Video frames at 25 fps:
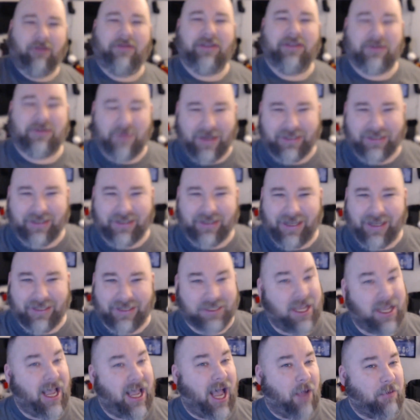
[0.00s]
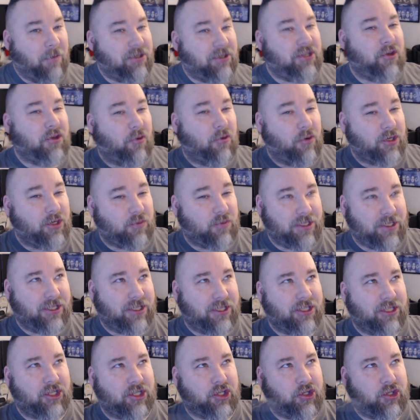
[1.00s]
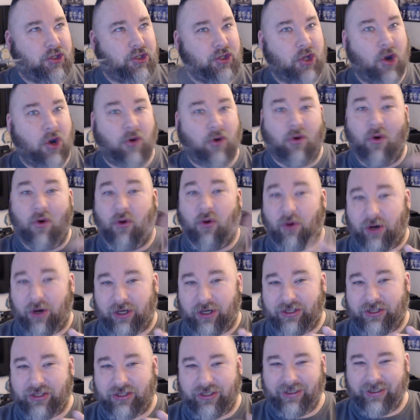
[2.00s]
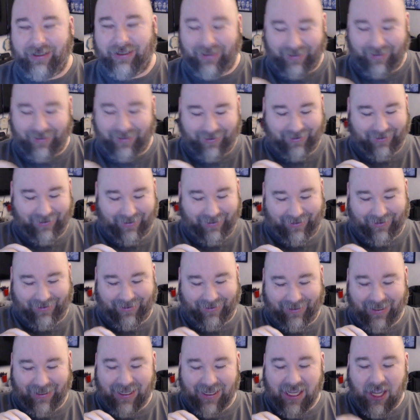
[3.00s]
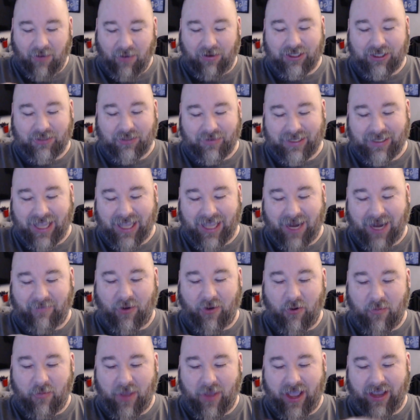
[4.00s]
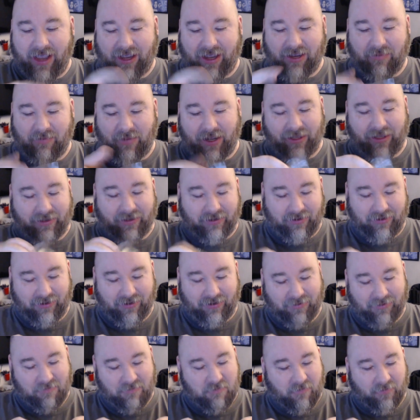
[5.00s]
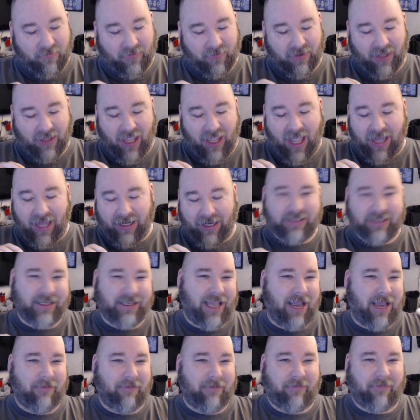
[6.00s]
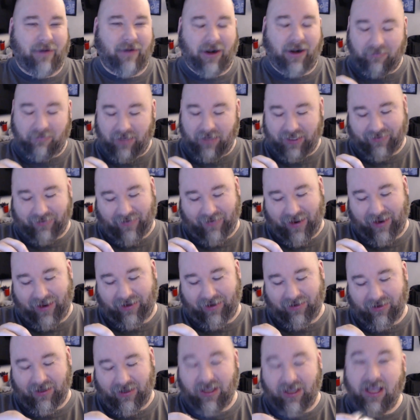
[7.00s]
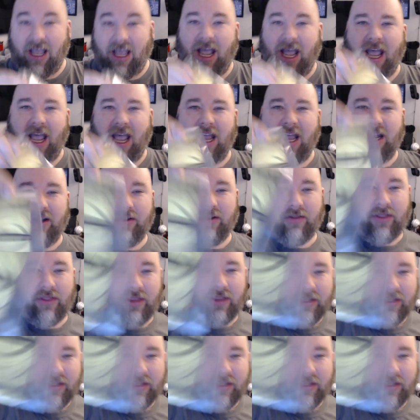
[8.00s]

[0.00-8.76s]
don't know if this makes sense. I wish the orange wasn't so orange. I wish it was kind of opaque, but it's a campfire. It's fine. And